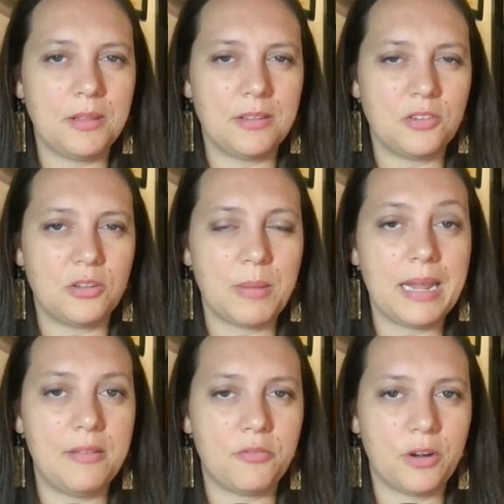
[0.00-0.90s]
This is just my
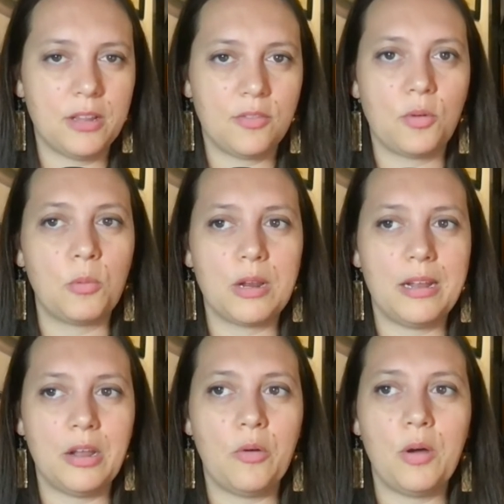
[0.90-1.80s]
inference from what I
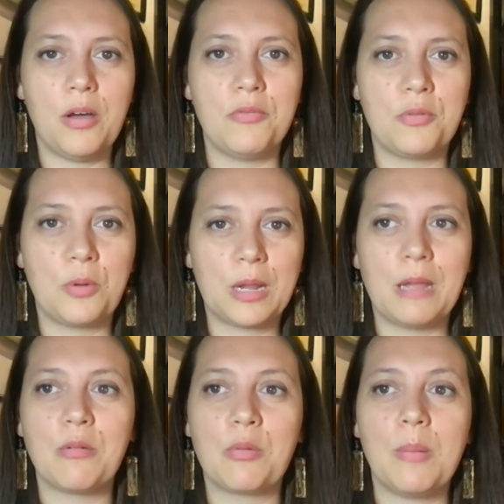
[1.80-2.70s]
know of
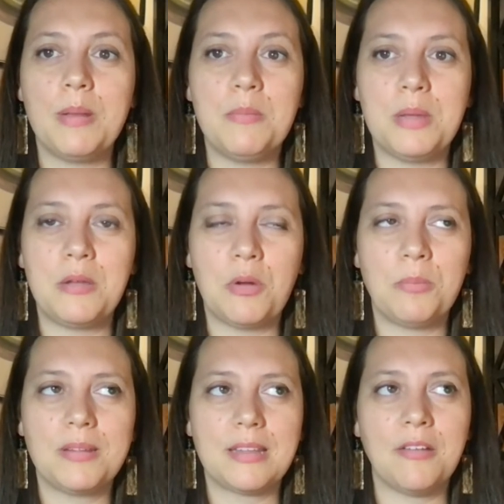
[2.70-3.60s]
working with women and being one
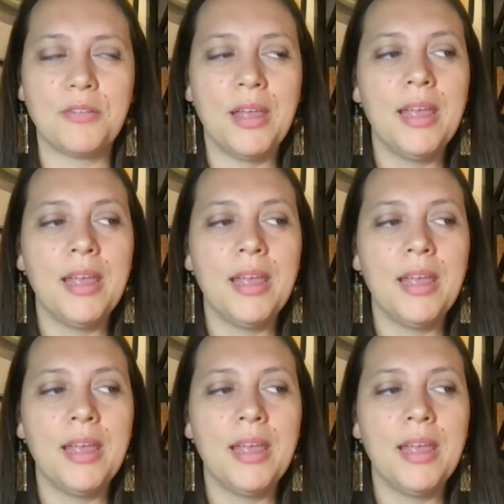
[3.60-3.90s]
myself.